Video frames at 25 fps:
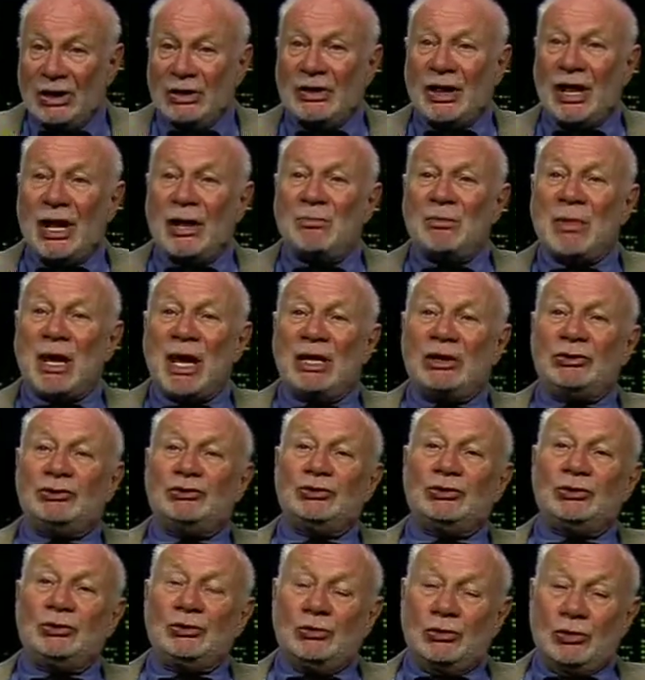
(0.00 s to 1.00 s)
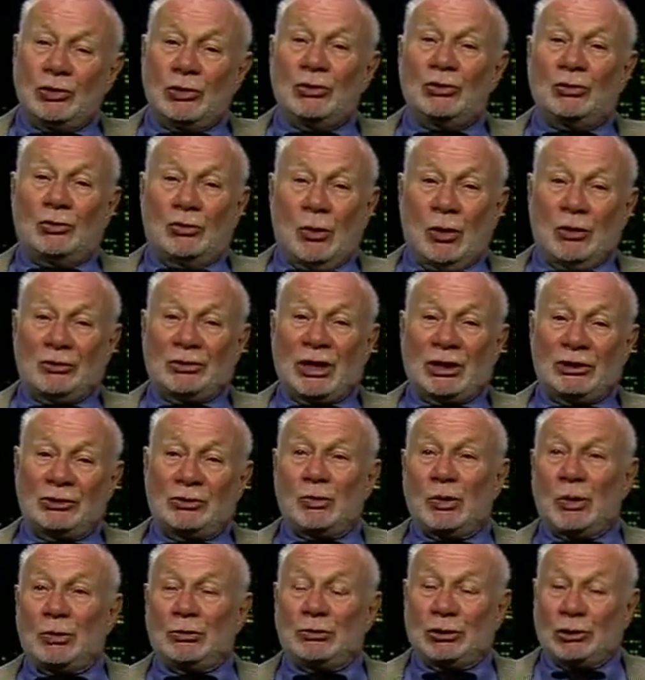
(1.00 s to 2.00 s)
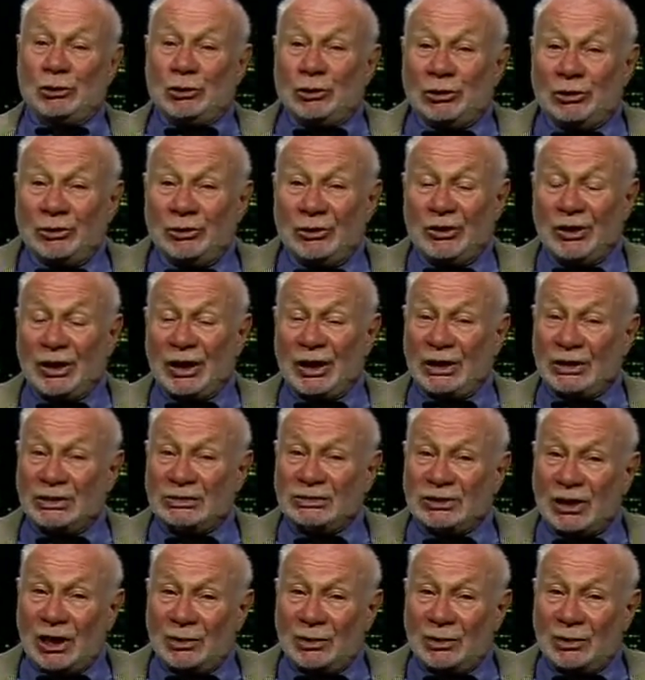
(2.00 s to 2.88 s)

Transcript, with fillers: They may do quote unquote good things,